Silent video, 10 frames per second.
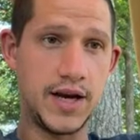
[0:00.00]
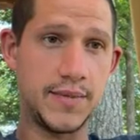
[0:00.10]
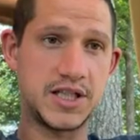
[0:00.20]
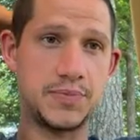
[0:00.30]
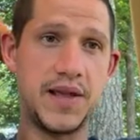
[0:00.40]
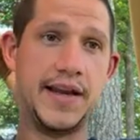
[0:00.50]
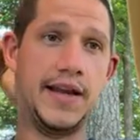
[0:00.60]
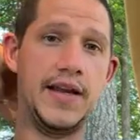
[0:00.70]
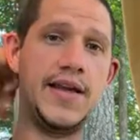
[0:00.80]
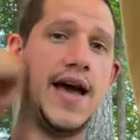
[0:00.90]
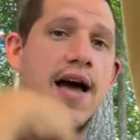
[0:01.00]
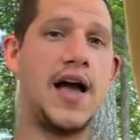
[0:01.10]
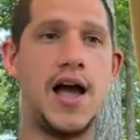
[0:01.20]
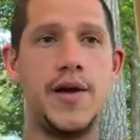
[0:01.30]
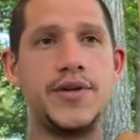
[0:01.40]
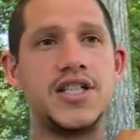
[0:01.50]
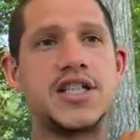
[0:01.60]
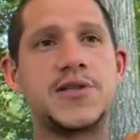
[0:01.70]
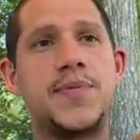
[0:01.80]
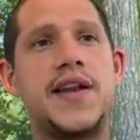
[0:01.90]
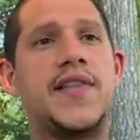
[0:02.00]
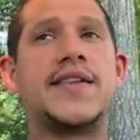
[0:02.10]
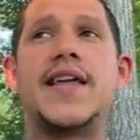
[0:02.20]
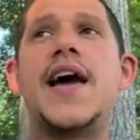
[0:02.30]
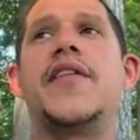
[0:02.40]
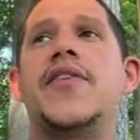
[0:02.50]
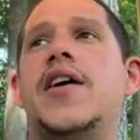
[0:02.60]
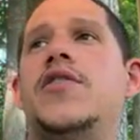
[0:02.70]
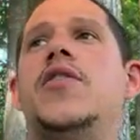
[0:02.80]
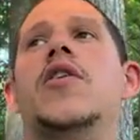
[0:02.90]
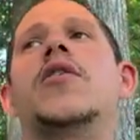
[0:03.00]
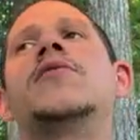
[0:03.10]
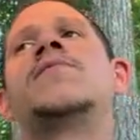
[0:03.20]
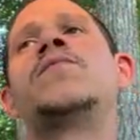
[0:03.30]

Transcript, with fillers: when I'm explaining it. Yeah, I would just explain it like that, that you're